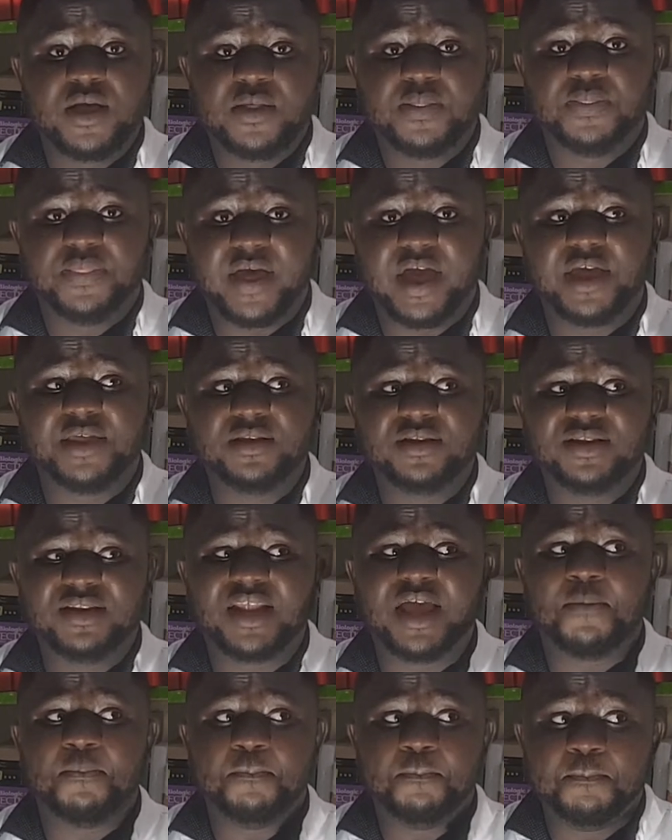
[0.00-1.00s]
then
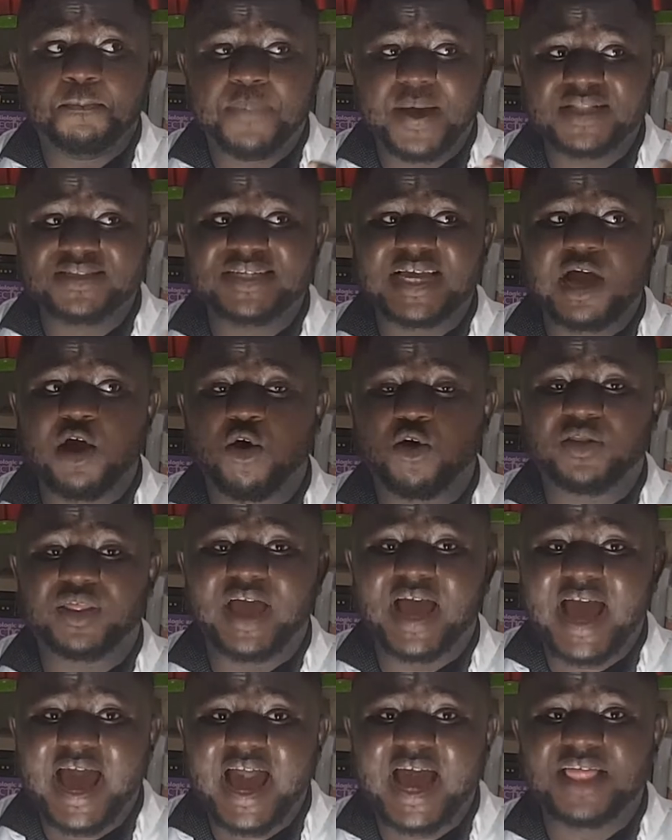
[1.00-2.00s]
the better or
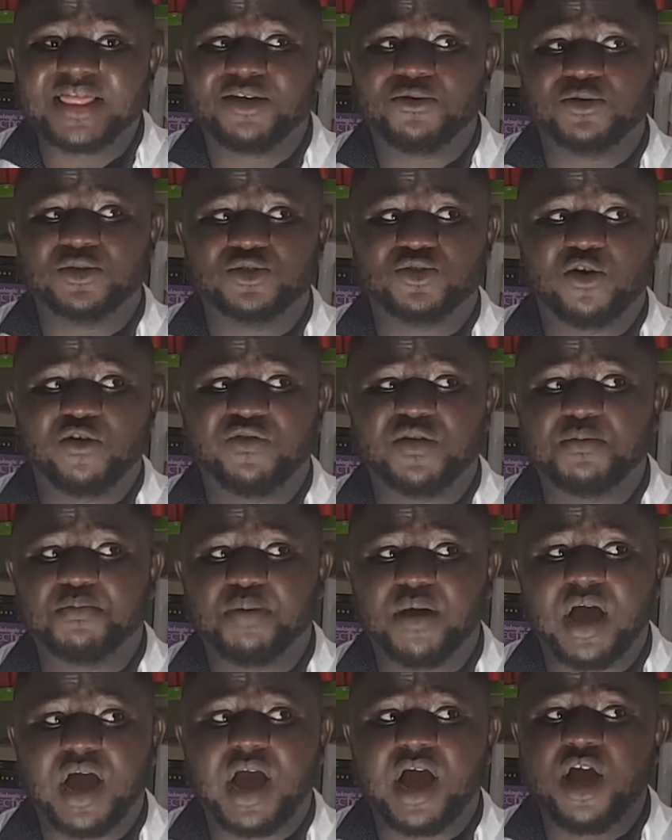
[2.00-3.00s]
the higher the resolving
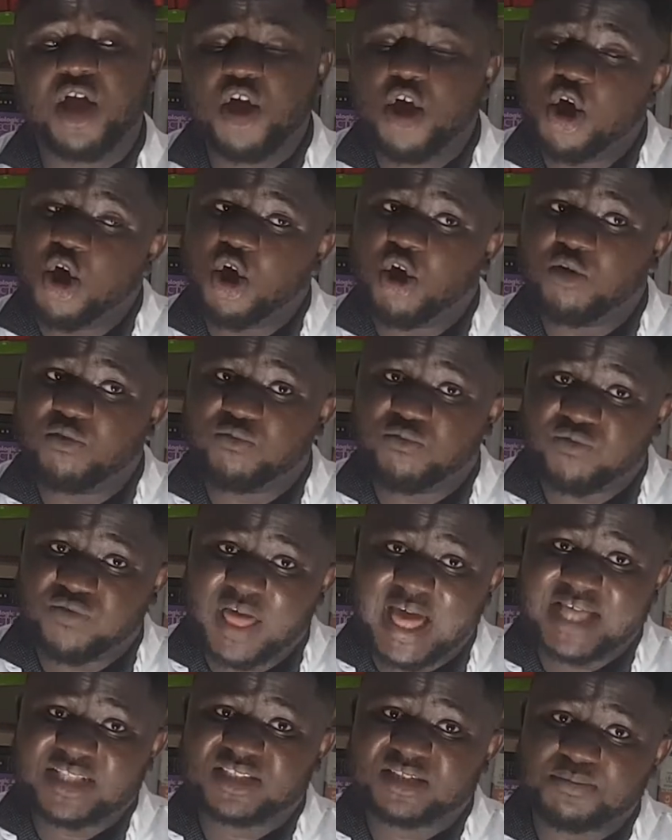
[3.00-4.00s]
power of
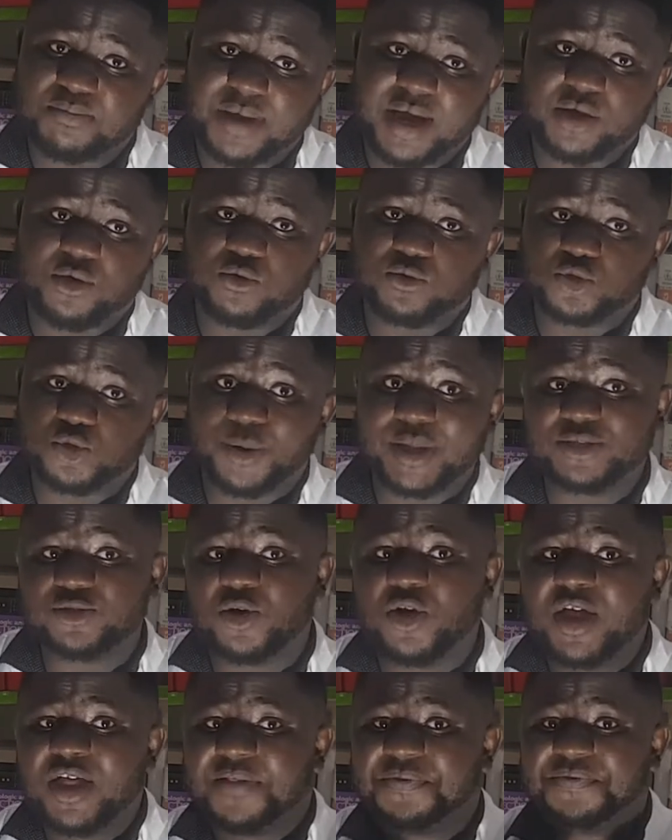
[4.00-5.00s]
that microscope. And
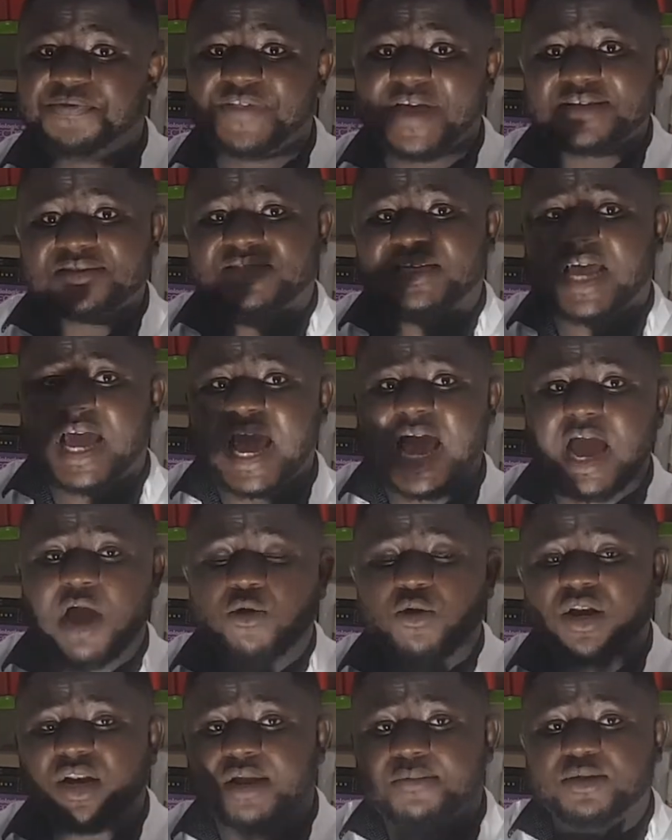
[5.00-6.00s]
so that's
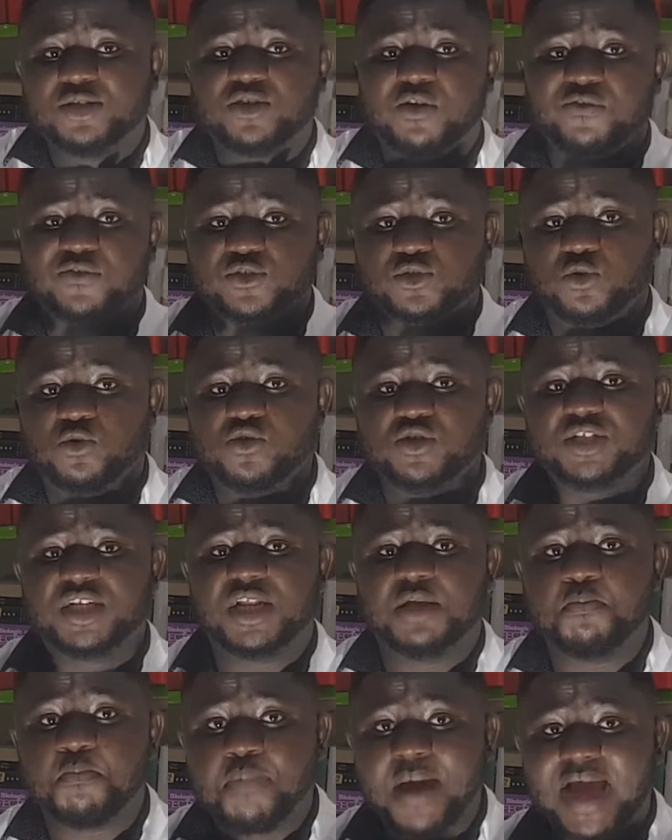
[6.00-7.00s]
how limit of resolution
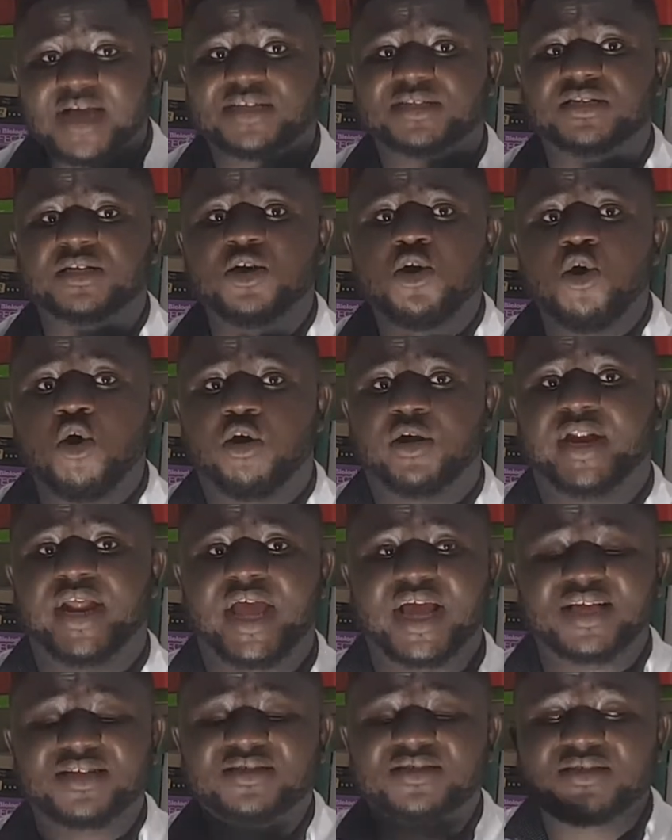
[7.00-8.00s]
impacts on the
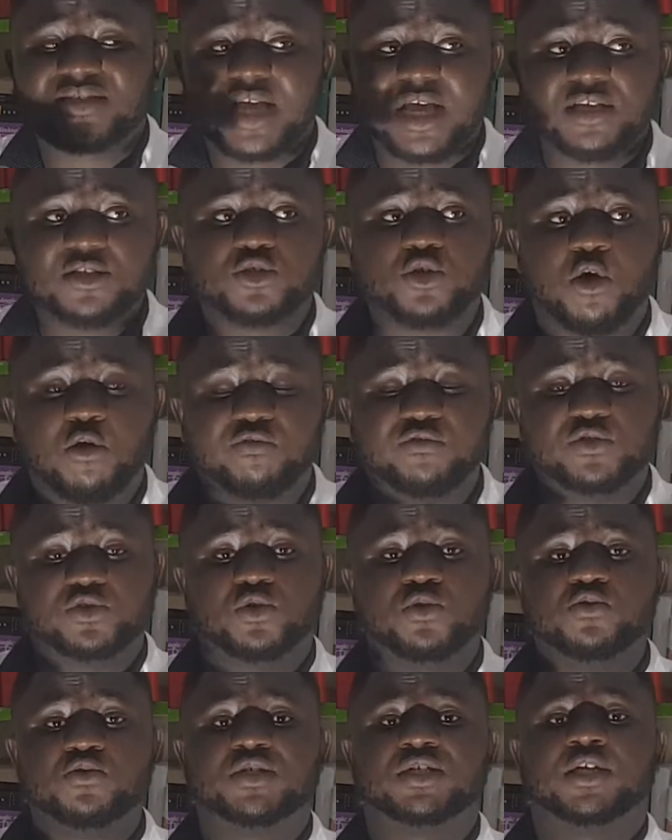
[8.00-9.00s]
extent of
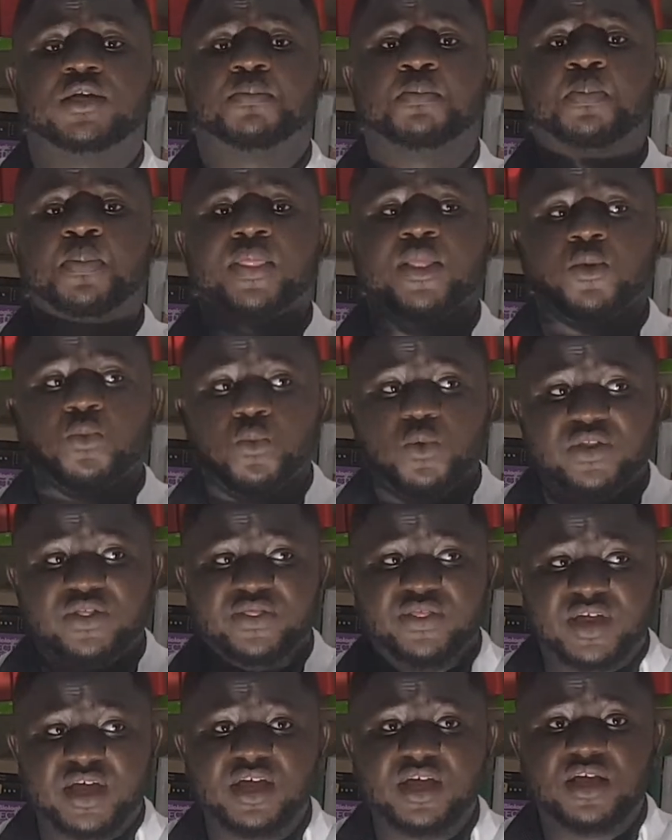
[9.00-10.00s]
resolution
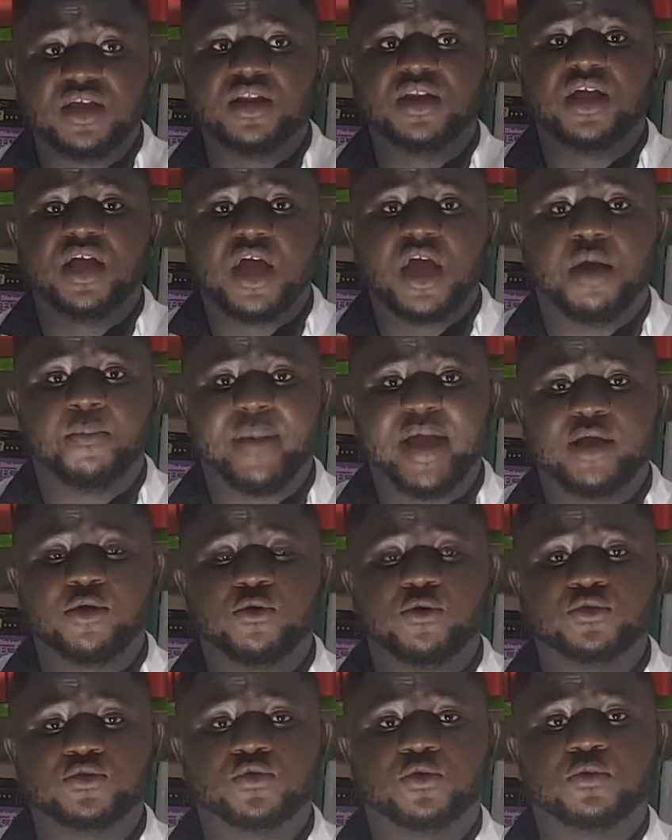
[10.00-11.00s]
within a
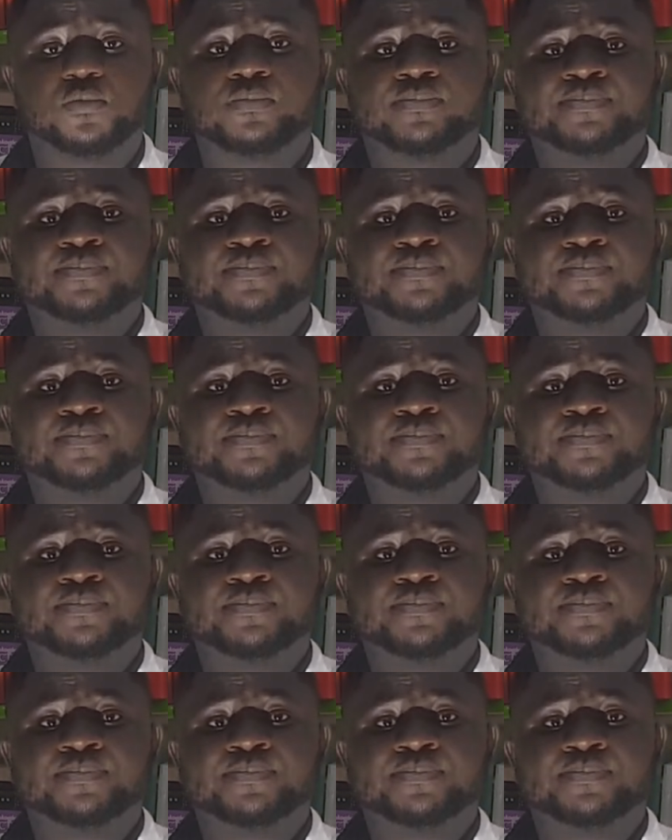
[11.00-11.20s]
microscope.